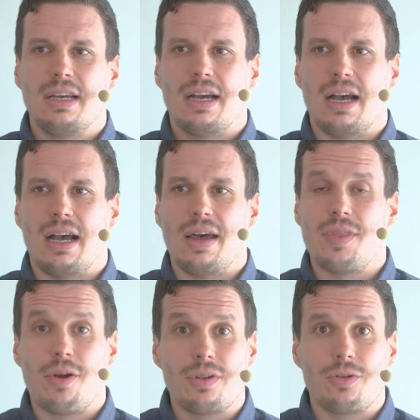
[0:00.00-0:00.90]
And
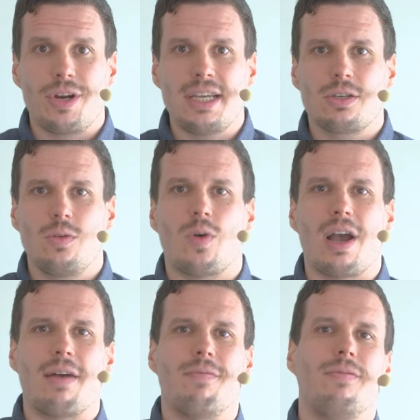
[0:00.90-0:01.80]
the, the reason why I
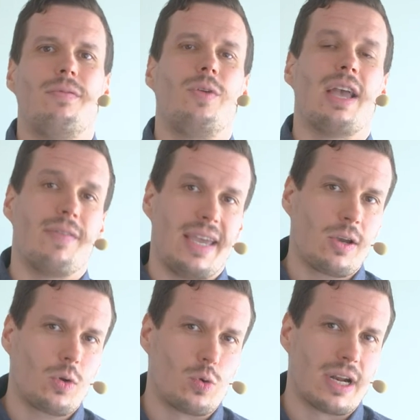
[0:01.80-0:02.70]
have we have
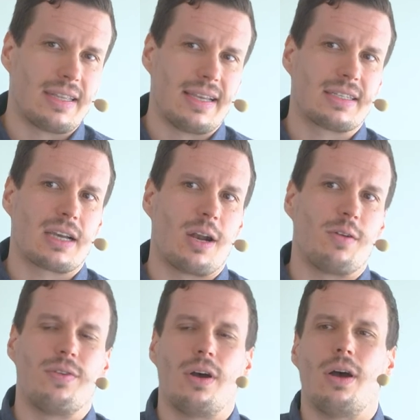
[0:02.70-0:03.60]
included this kind
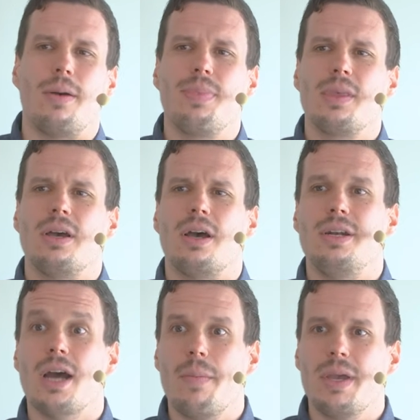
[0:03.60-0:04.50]
of uh,
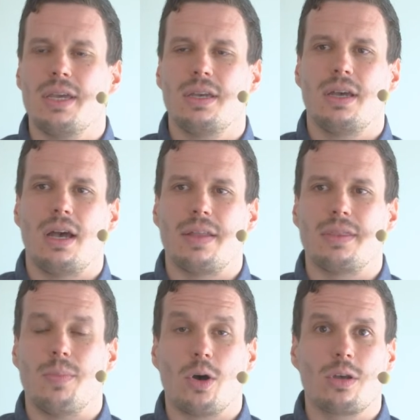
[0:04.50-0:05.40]
dummy at
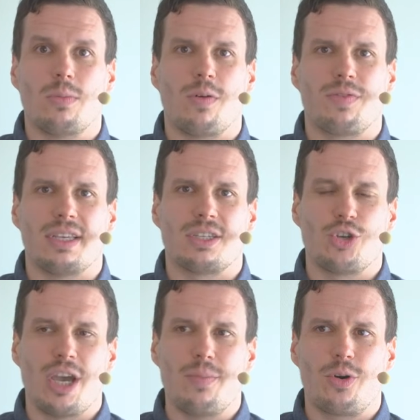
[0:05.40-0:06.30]
the bottom of this
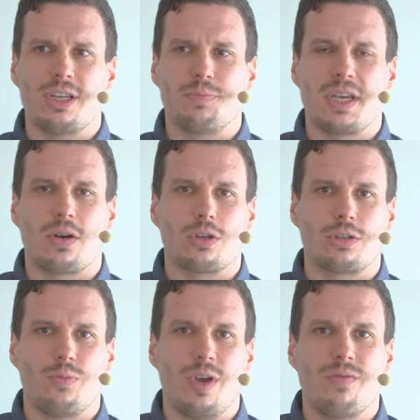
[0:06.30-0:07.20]
chamber is
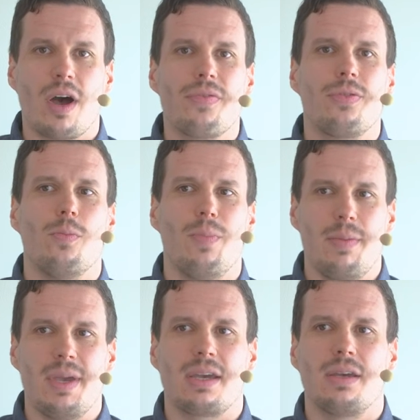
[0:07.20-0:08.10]
because we want to
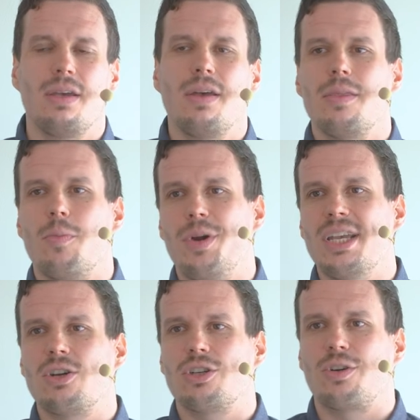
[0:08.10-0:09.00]
mimic the
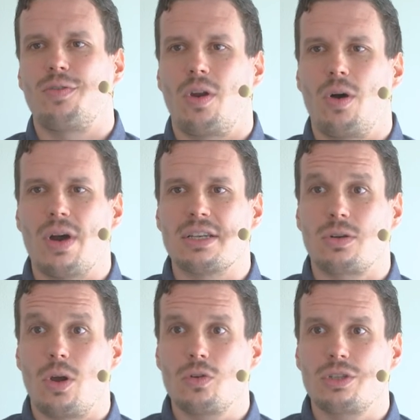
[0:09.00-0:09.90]
precursor flow as
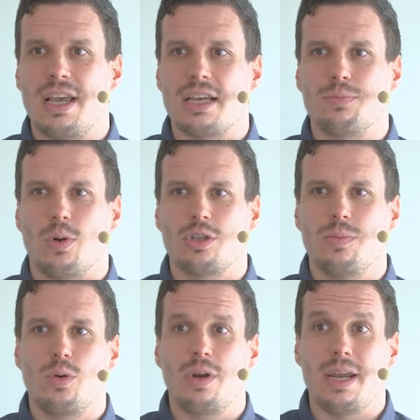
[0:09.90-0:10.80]
closely as
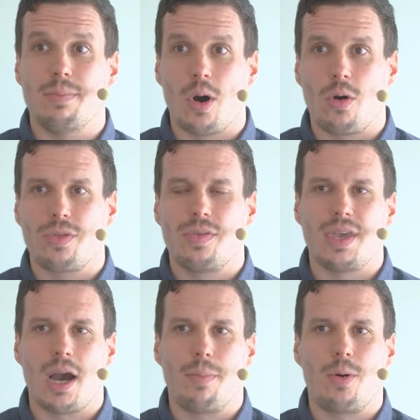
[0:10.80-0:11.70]
possible in both
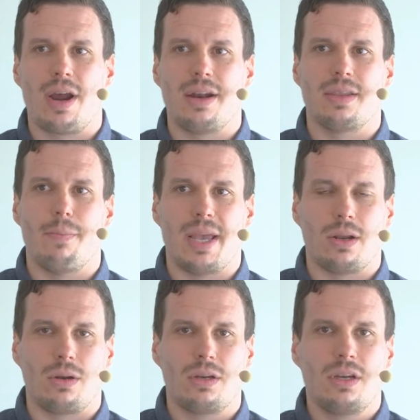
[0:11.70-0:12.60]
the upper and the
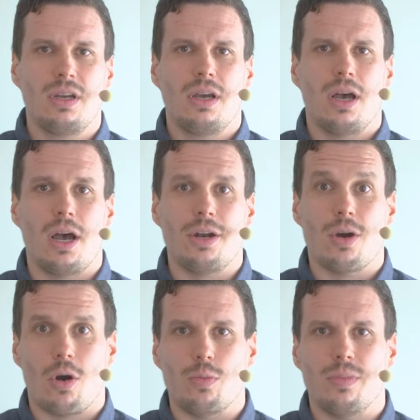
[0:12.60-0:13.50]
middle uh,
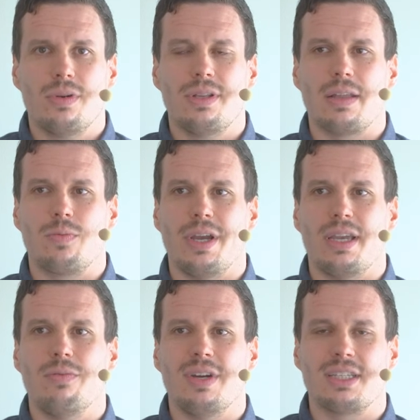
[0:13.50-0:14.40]
dome that
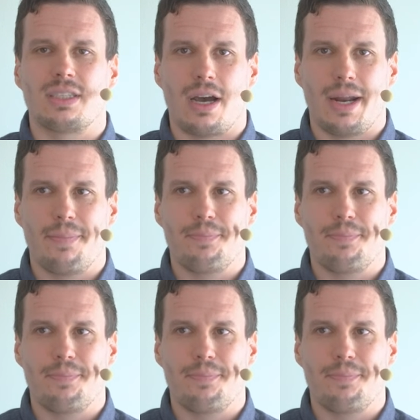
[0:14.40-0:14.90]
we, we study.